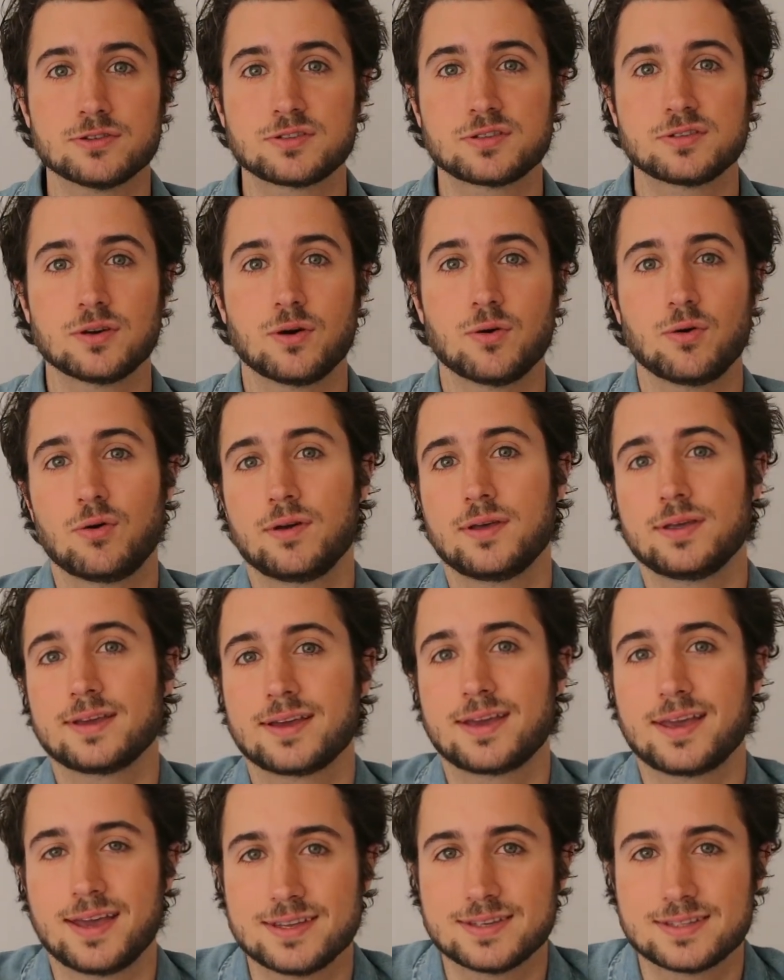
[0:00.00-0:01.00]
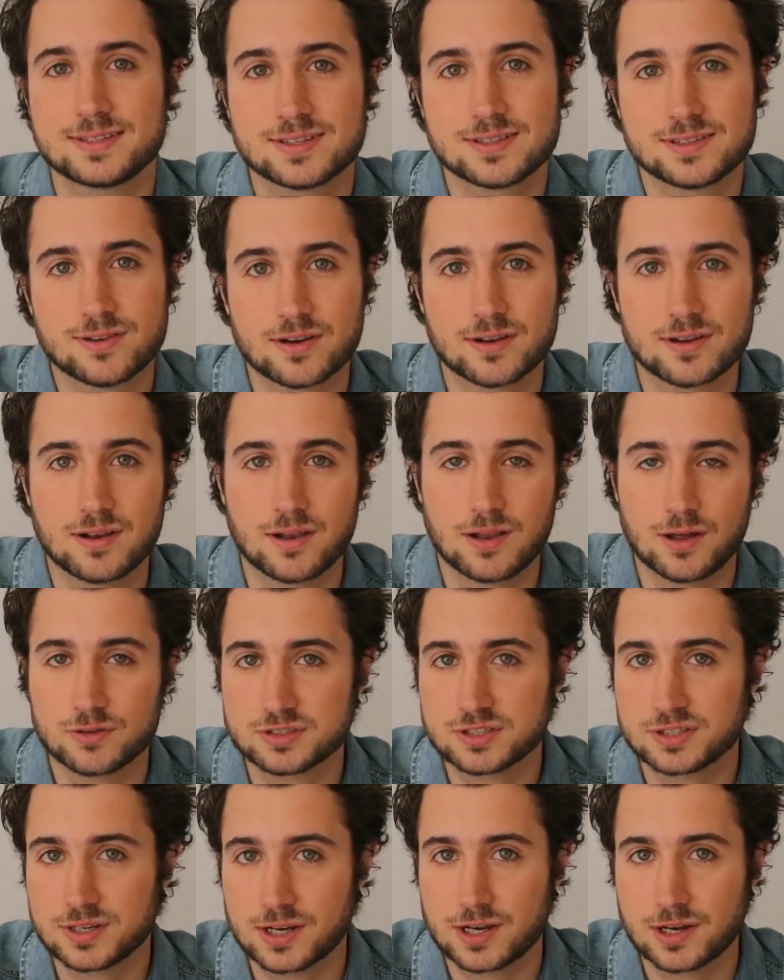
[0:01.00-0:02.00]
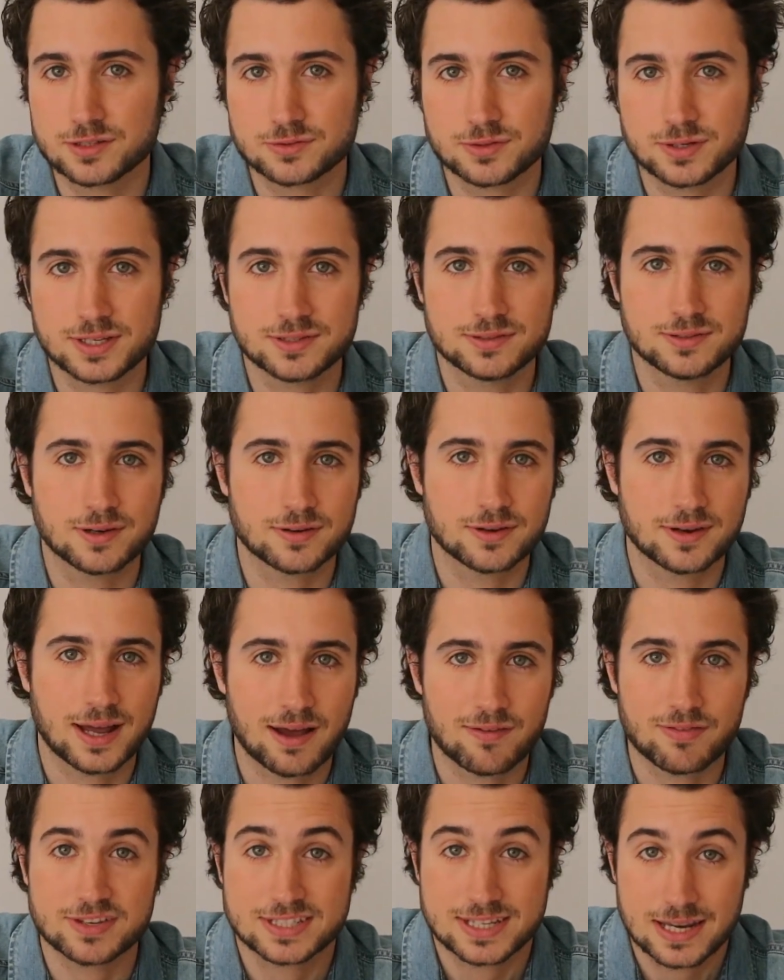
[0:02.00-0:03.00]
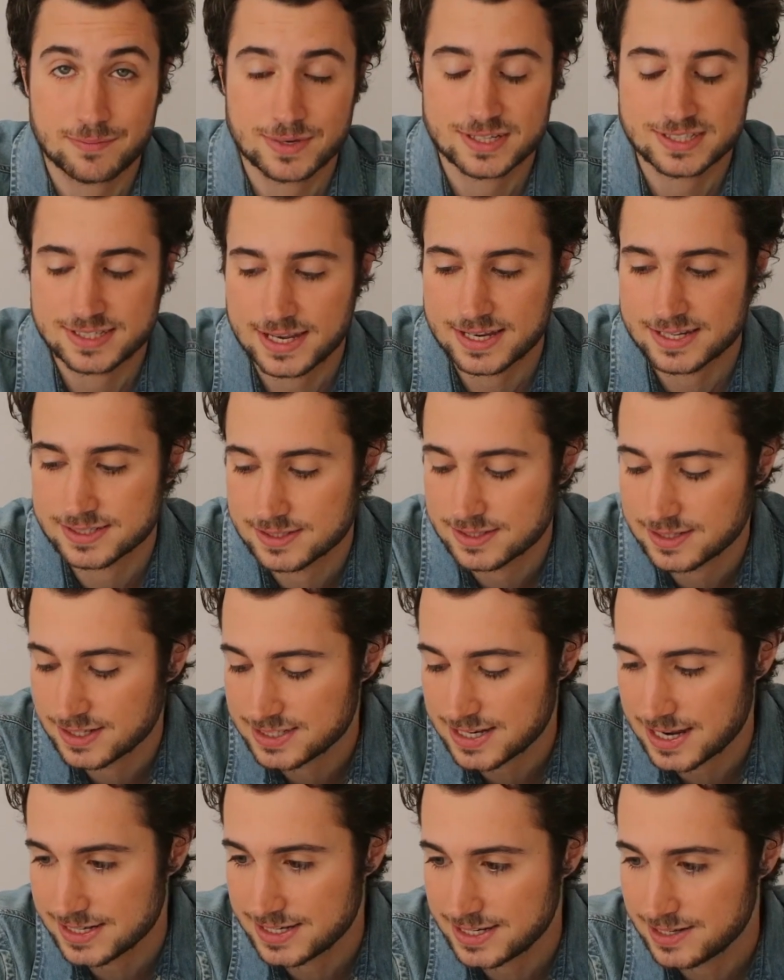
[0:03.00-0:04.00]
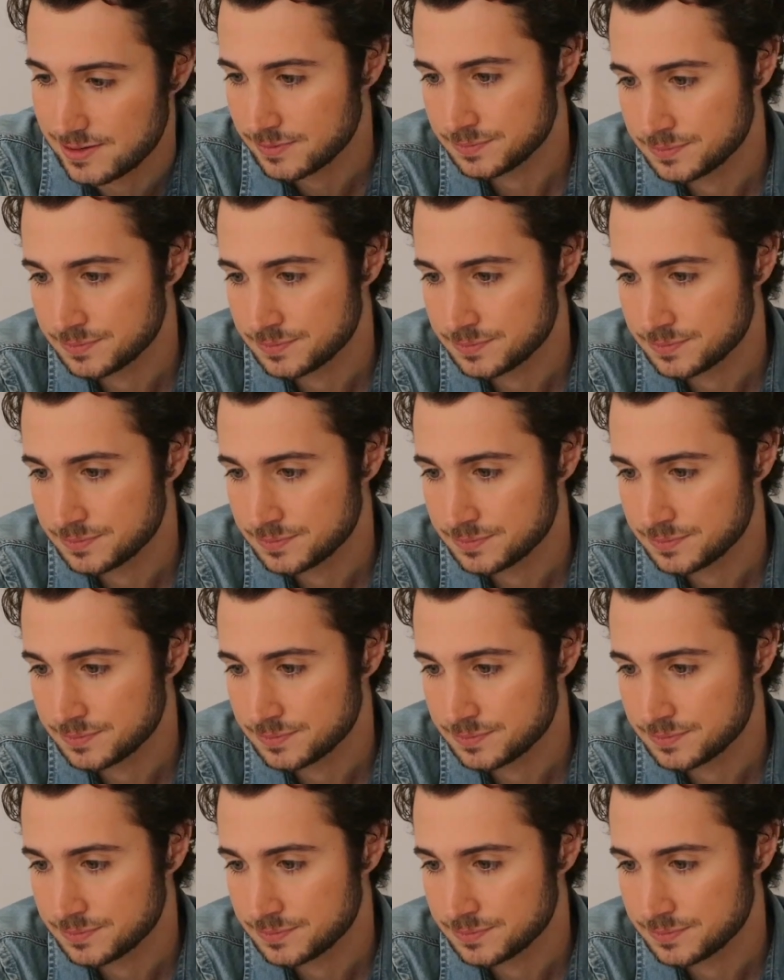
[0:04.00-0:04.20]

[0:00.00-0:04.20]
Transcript: so in case you're going to launch a new country, you don't have the same mistakes as I did.